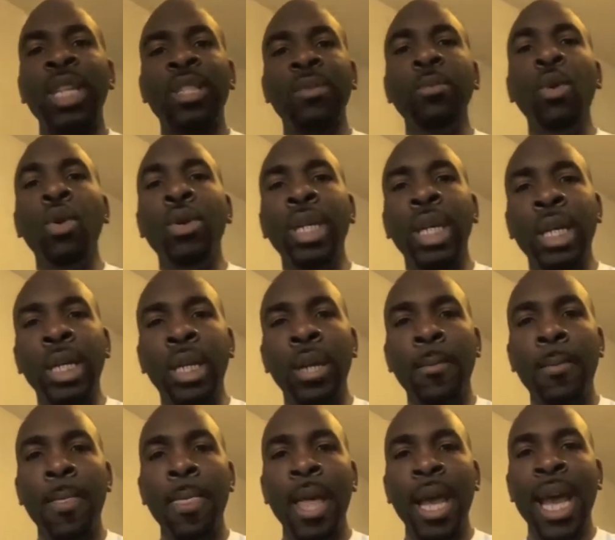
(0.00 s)
morning
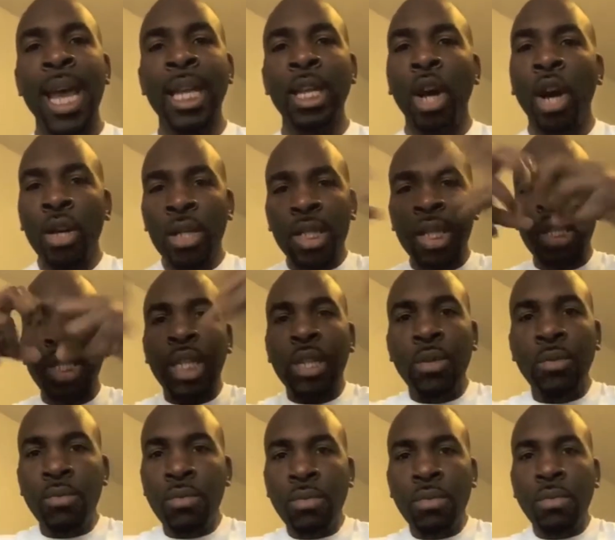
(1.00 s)
and
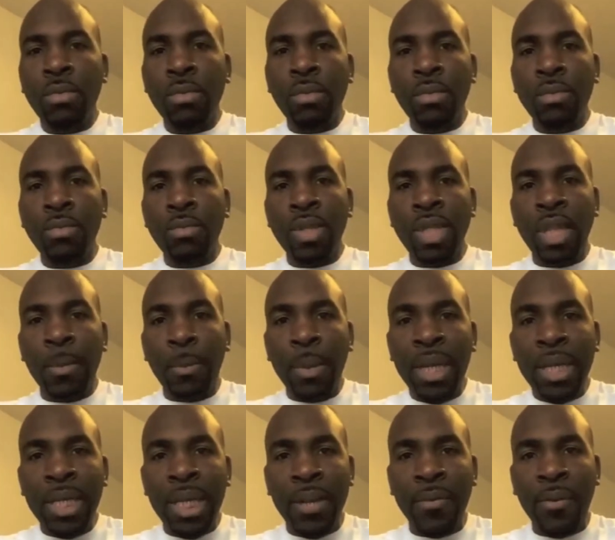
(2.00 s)
oxygen was
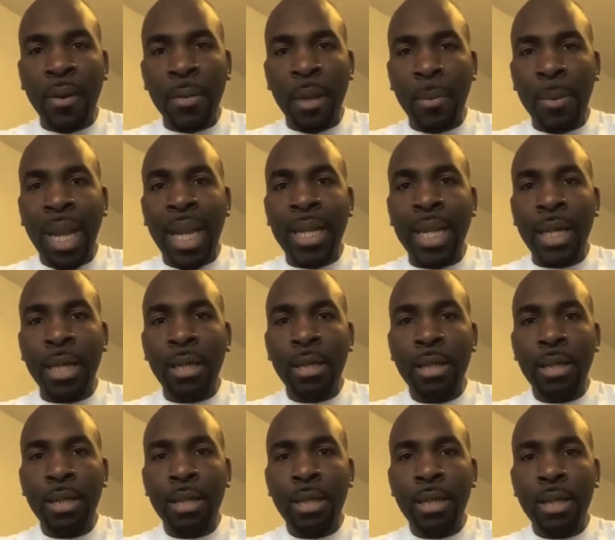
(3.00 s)
depleted from the planet.
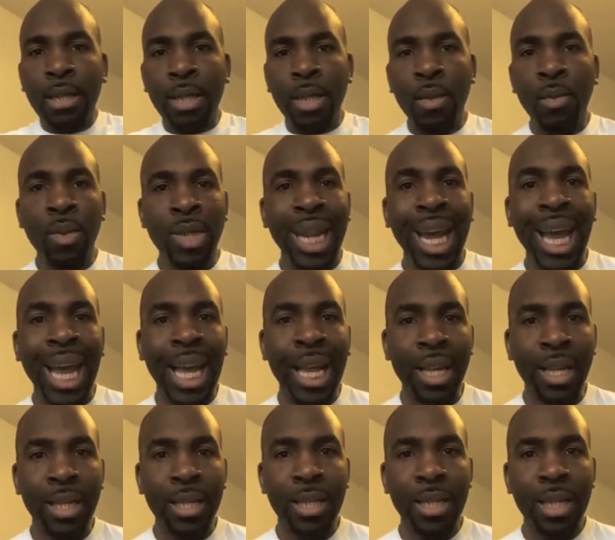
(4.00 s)
You would die.
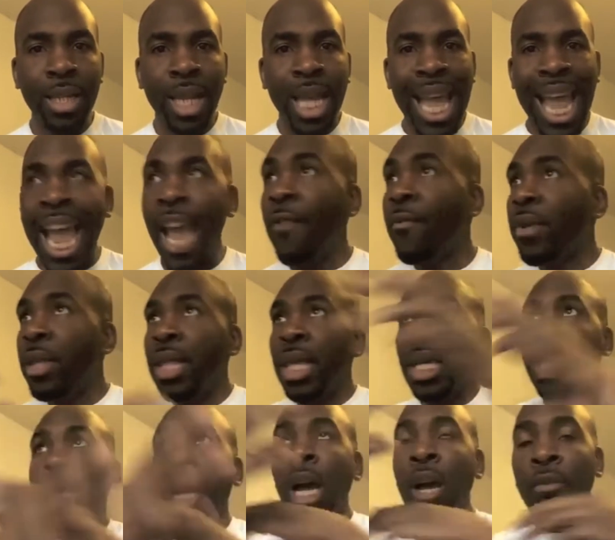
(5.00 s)
Everything
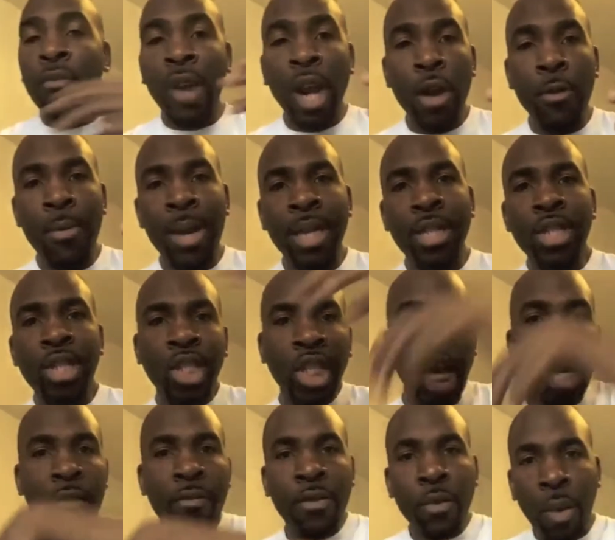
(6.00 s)
in our environment
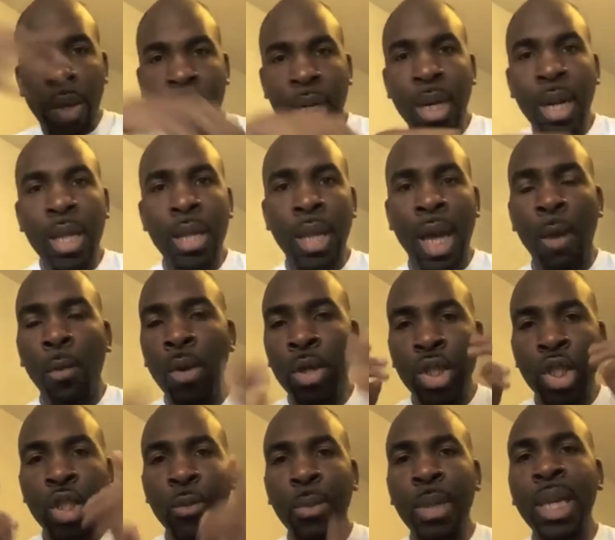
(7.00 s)
serves one another. I want
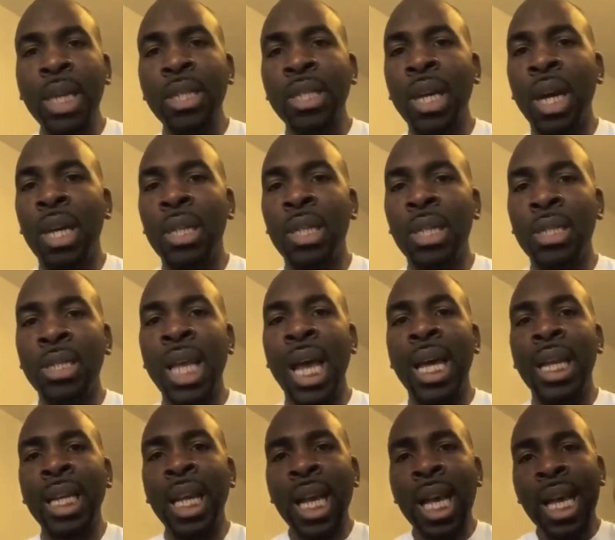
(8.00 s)
you to begin to
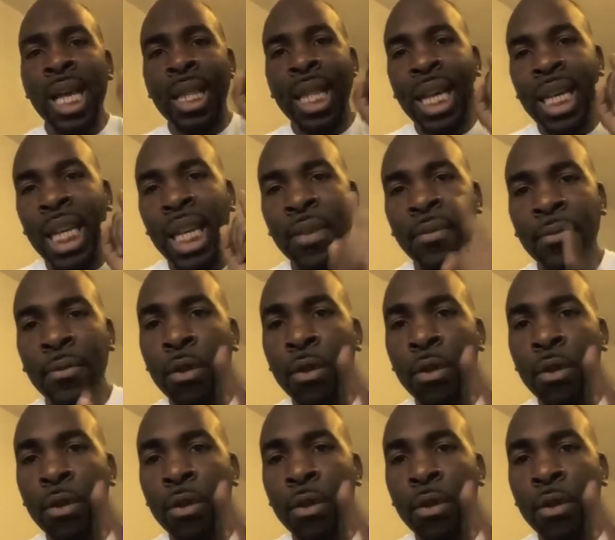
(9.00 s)
understand that if